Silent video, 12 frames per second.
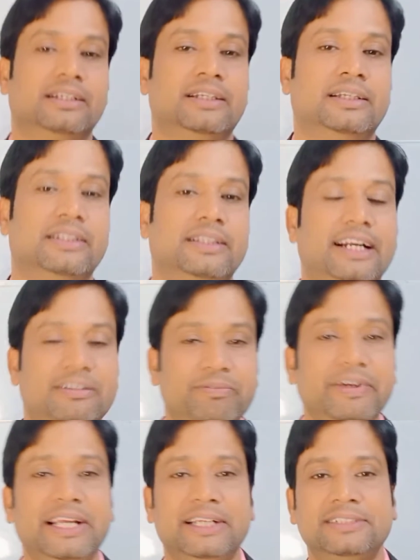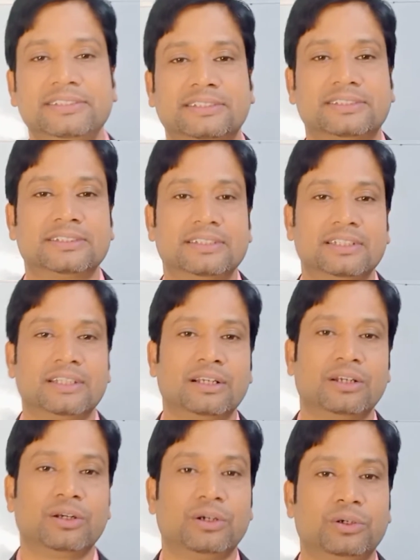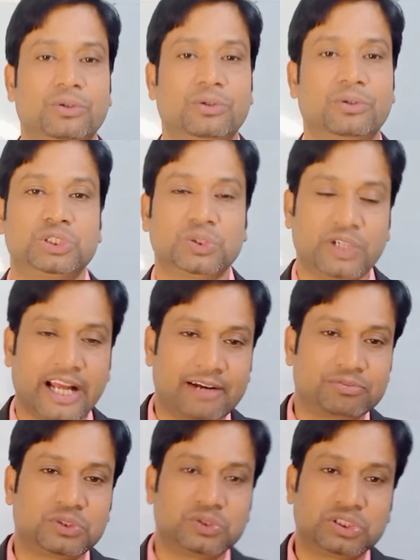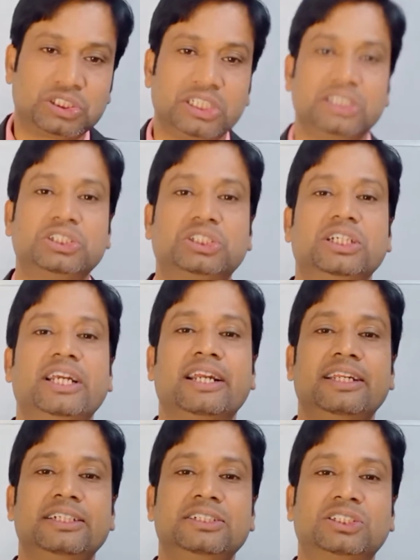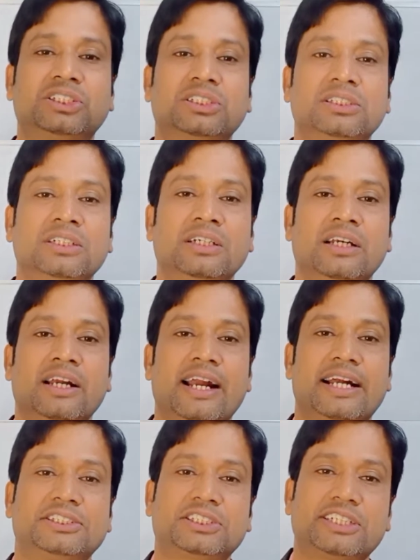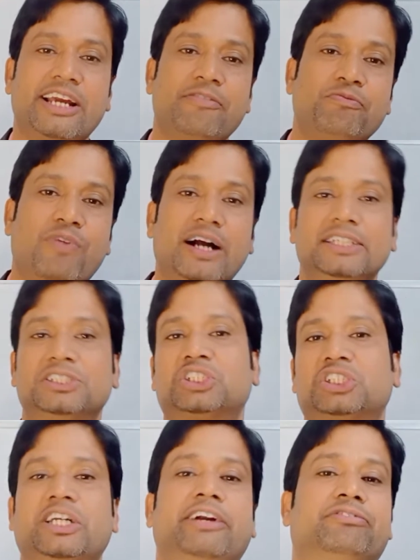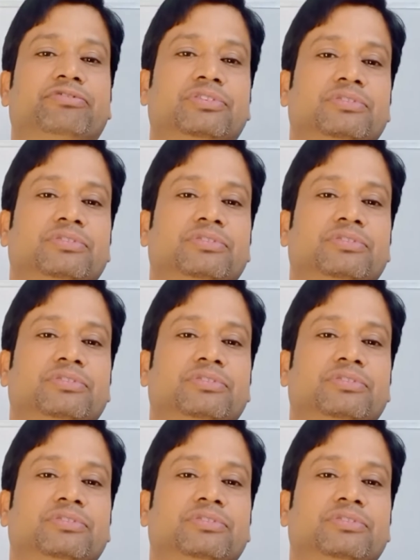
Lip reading: That means we should have to teach English step by step.